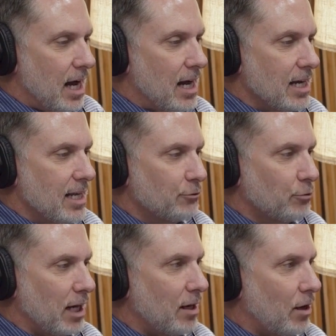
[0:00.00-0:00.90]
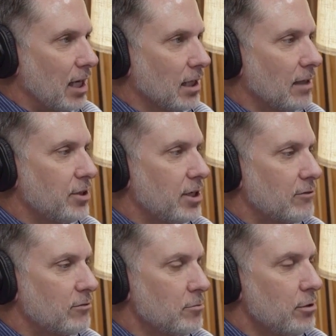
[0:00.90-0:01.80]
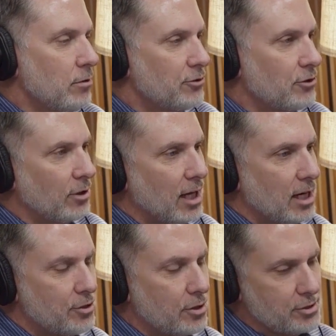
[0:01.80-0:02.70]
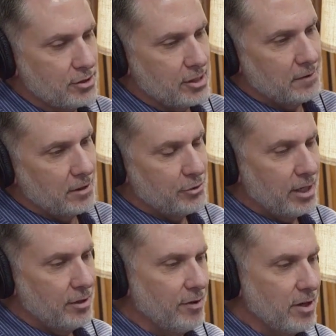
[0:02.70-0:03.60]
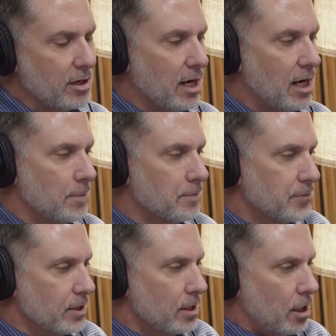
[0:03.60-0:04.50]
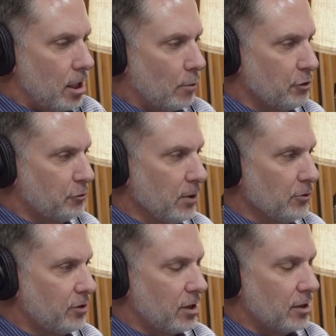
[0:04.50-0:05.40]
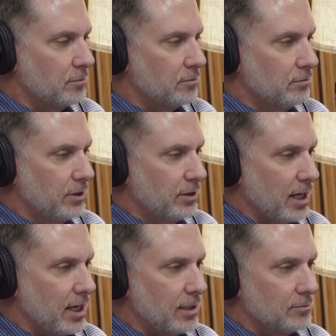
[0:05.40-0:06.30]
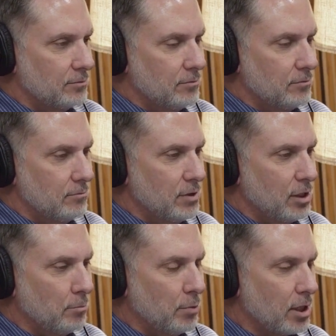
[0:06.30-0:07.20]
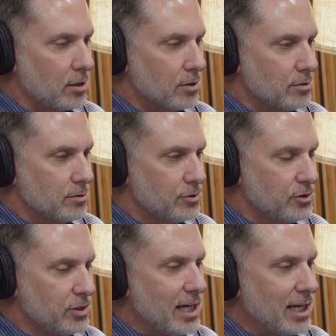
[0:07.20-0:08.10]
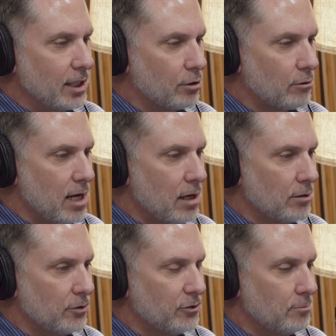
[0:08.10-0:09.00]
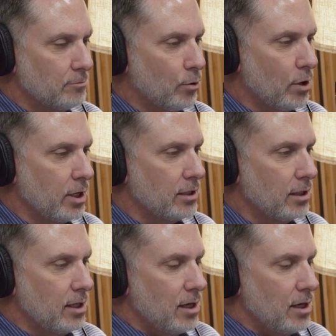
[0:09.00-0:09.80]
I guess what I'd love to hear from you is there's a lot of churches out there trying to figure out, are we supposed to kind of, put our stake in the ground at some point?